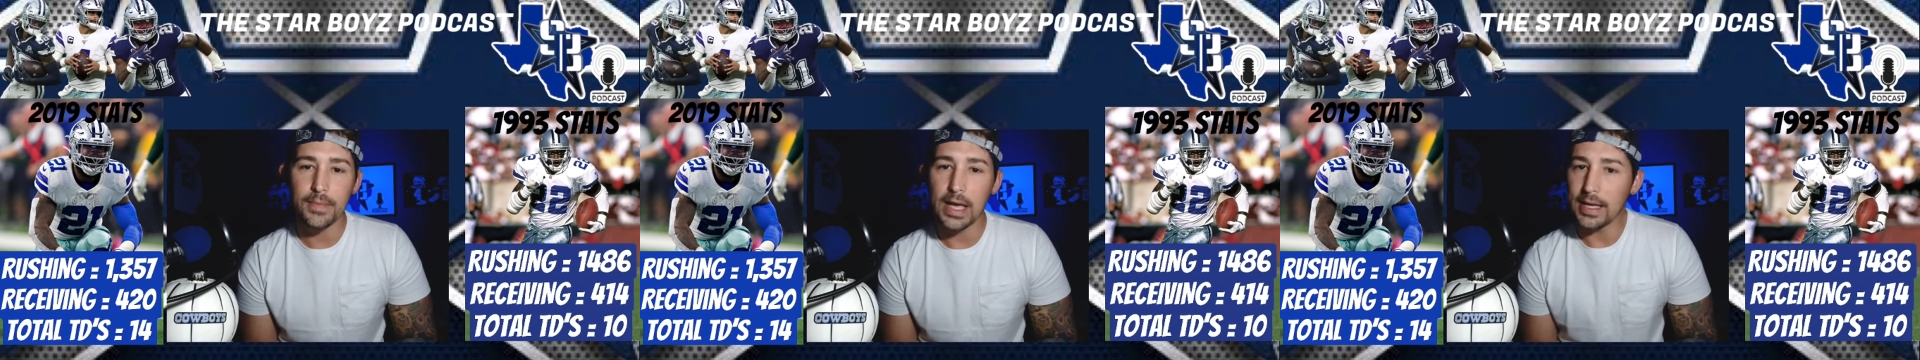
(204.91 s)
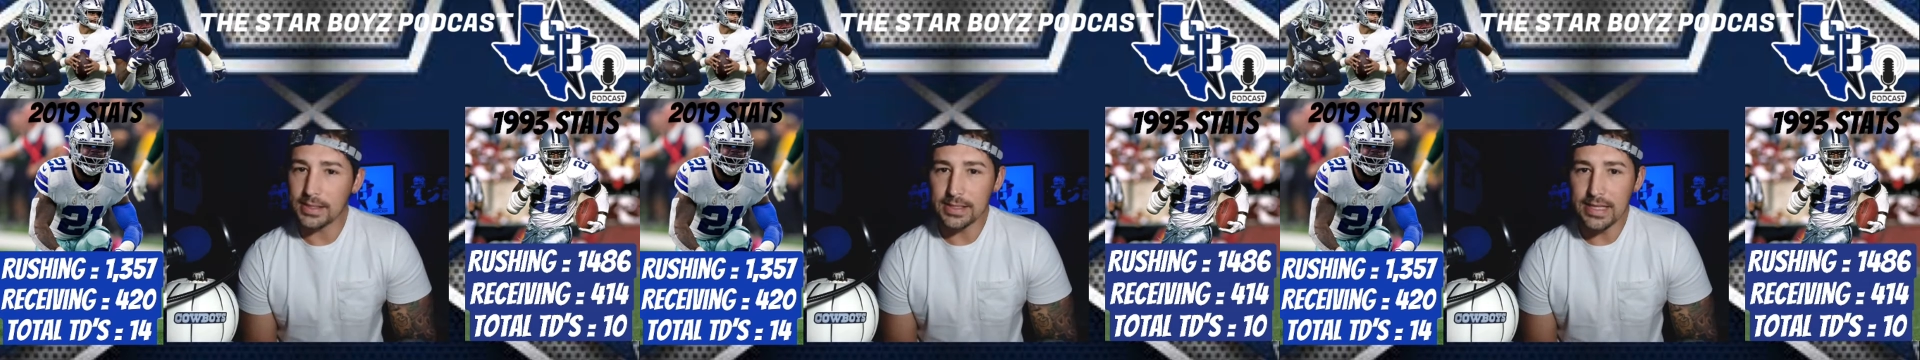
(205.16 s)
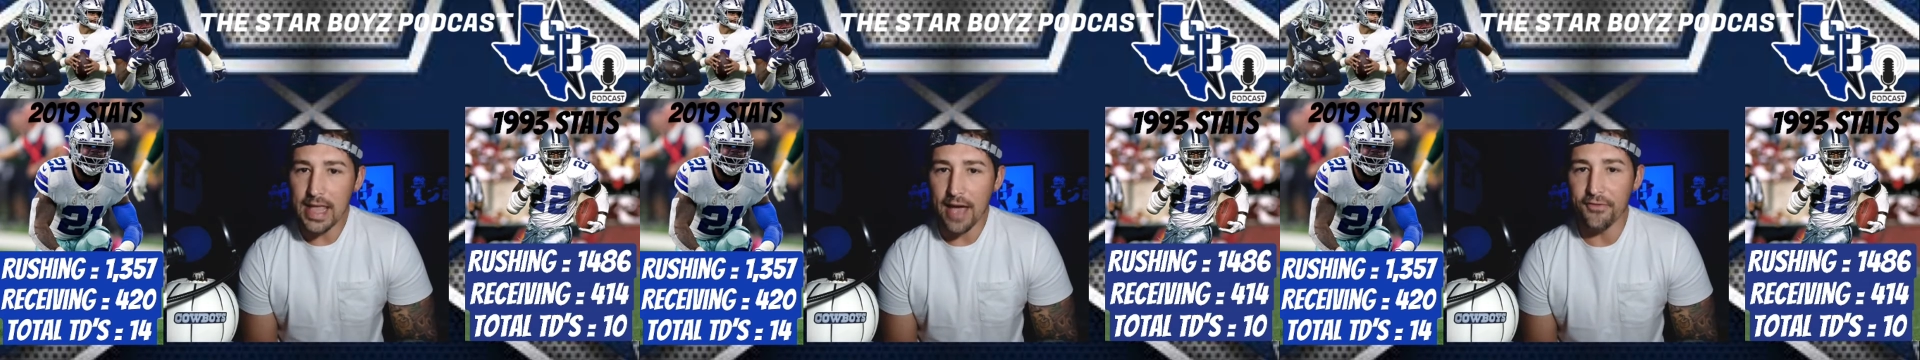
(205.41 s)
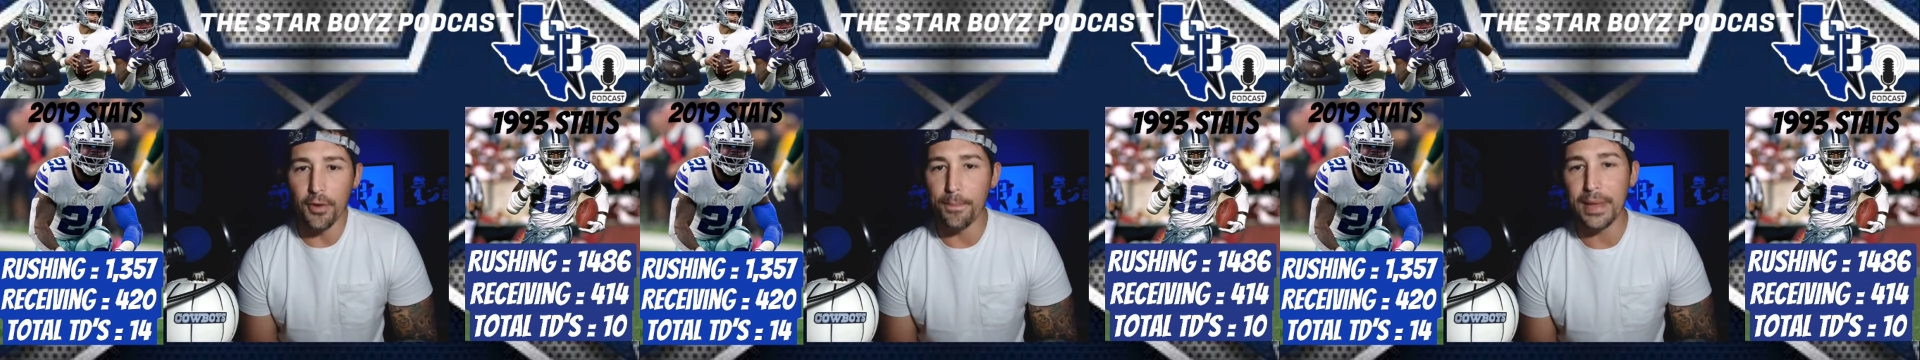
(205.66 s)
It's
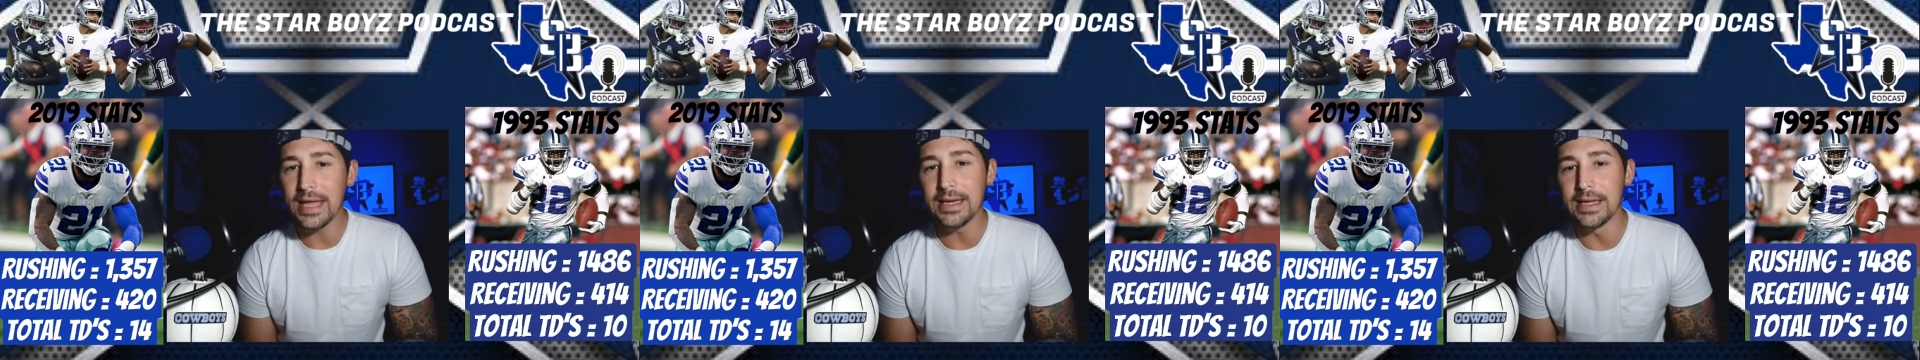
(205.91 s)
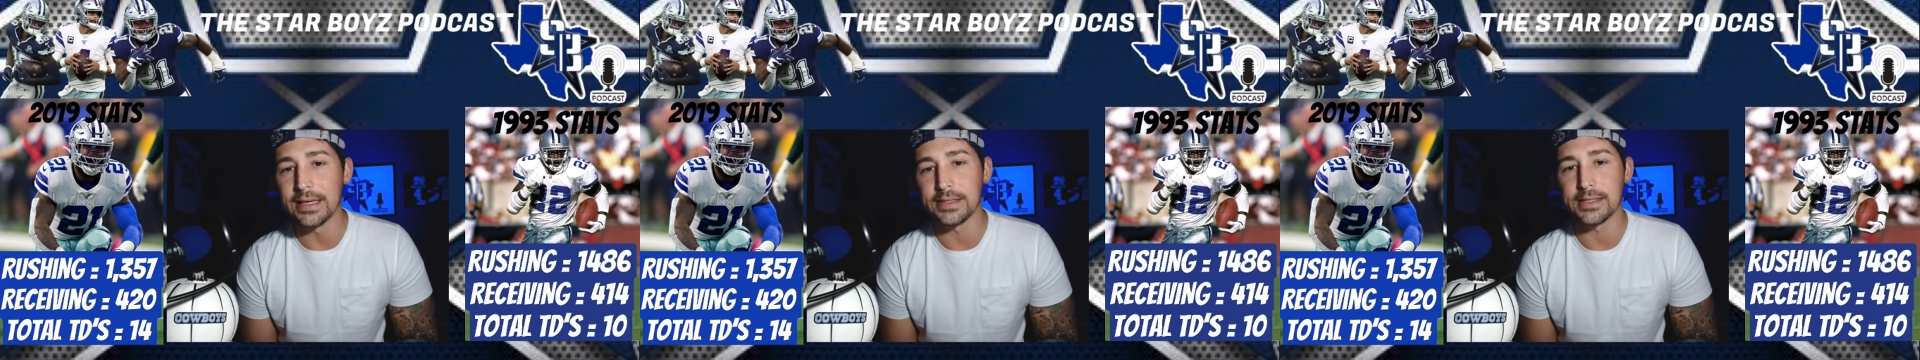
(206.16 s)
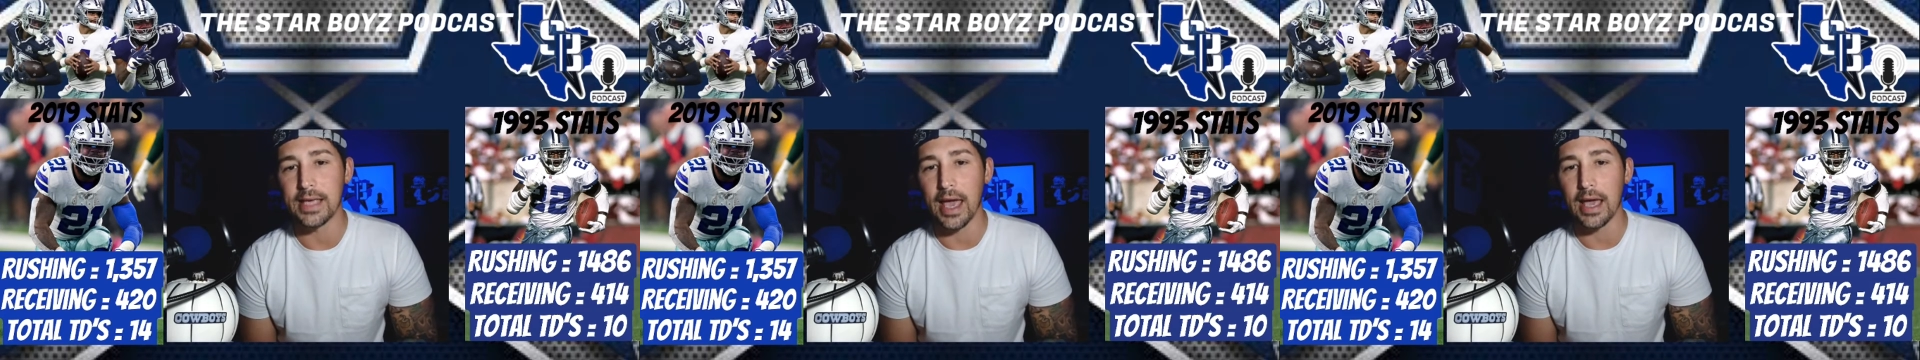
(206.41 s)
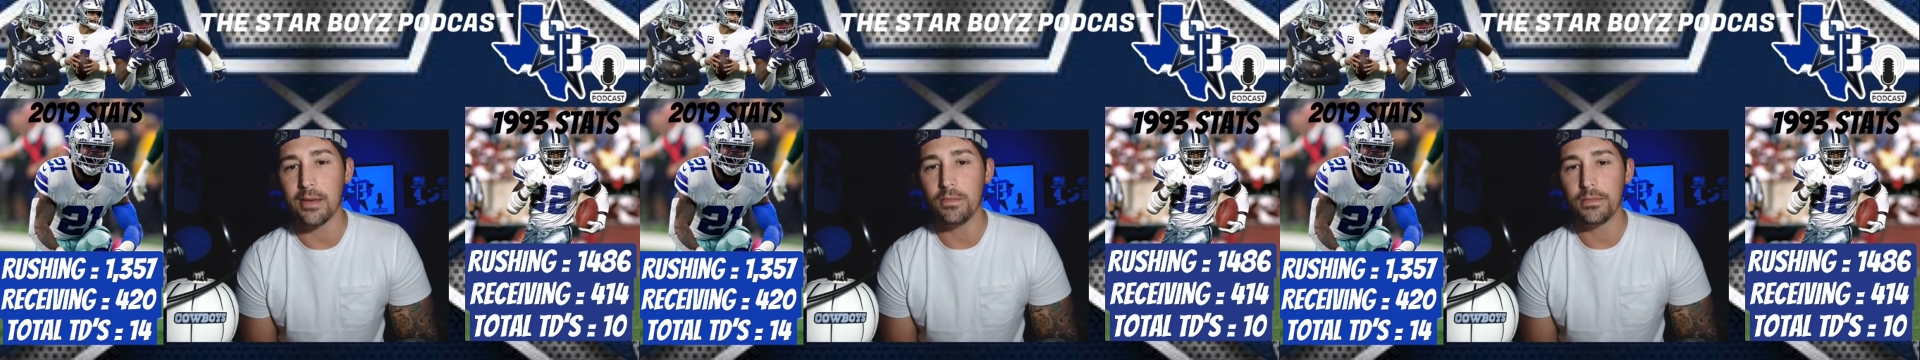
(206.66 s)
never been his game.